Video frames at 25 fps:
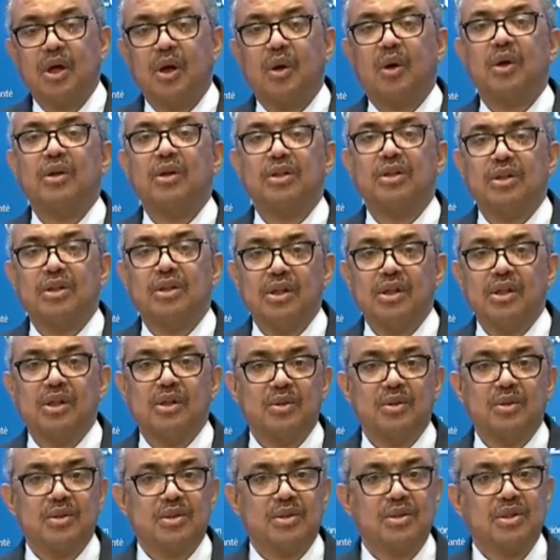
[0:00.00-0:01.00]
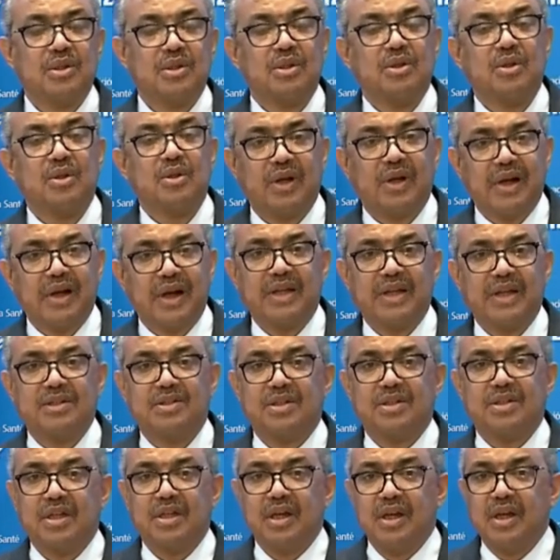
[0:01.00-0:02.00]
continues to
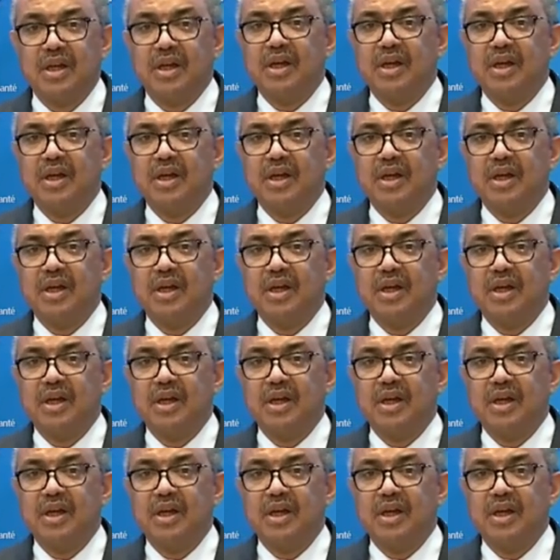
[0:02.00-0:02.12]
cast